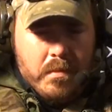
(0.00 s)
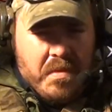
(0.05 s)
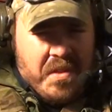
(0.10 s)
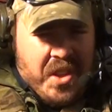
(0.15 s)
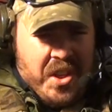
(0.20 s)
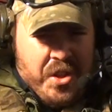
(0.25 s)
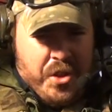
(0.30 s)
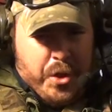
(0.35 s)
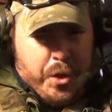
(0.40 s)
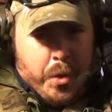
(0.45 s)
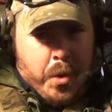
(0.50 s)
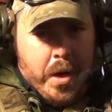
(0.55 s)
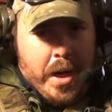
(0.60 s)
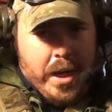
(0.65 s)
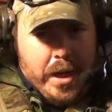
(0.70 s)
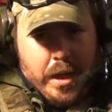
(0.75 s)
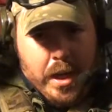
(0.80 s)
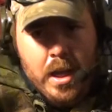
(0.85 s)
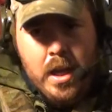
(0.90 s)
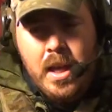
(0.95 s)
these are
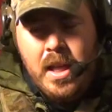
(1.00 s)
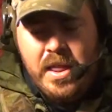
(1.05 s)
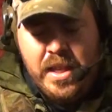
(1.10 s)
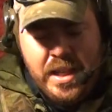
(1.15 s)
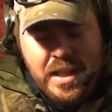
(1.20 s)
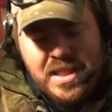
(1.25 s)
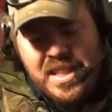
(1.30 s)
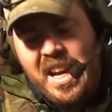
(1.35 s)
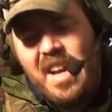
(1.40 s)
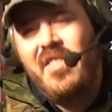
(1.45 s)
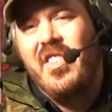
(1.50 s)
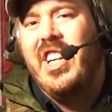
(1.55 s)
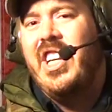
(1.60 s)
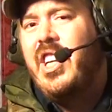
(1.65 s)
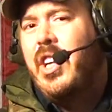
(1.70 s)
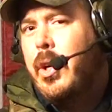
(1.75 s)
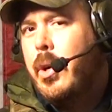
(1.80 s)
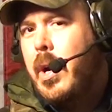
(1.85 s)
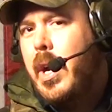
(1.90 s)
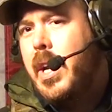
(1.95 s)
great. These have an
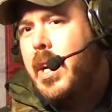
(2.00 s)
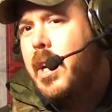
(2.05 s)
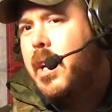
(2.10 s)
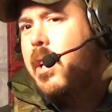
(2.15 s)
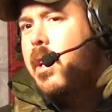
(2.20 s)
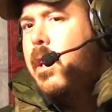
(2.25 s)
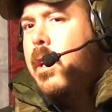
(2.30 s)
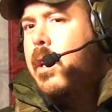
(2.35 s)
integrated